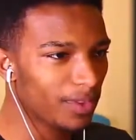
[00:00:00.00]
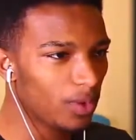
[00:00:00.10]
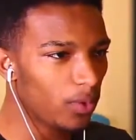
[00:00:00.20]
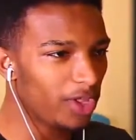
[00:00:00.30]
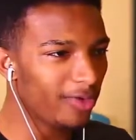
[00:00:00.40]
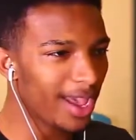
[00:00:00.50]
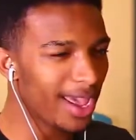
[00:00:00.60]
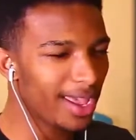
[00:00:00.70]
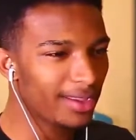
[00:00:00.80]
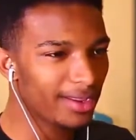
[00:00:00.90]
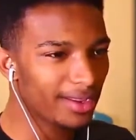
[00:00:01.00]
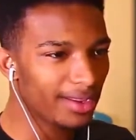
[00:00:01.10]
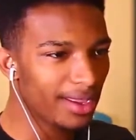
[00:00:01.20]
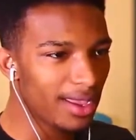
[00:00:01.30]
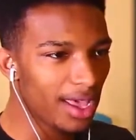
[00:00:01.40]
Where you at?
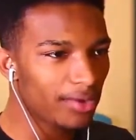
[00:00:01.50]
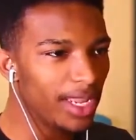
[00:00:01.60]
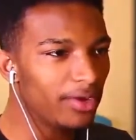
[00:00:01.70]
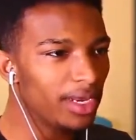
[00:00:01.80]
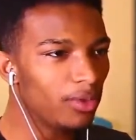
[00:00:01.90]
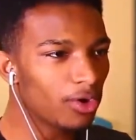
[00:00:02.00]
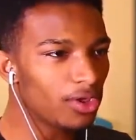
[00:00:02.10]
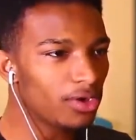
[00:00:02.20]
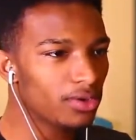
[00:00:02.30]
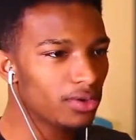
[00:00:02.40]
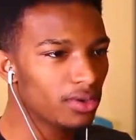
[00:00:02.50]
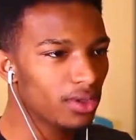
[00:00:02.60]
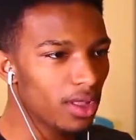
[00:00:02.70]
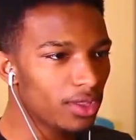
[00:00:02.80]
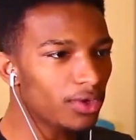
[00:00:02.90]
I don't hear anymore, though.
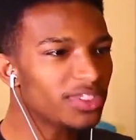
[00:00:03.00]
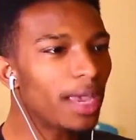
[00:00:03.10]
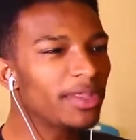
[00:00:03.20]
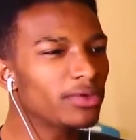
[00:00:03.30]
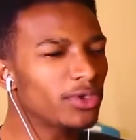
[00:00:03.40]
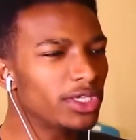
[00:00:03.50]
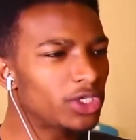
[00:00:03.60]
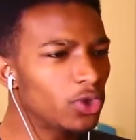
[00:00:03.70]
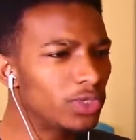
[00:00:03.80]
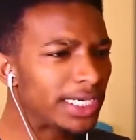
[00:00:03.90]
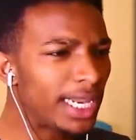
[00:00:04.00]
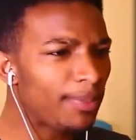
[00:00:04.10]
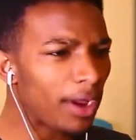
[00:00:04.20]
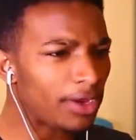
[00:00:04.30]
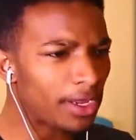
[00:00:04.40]
Don't tell me there was only two sheep
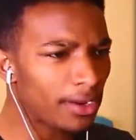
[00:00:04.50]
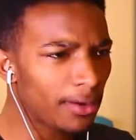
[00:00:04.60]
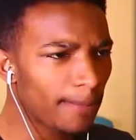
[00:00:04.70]
out here.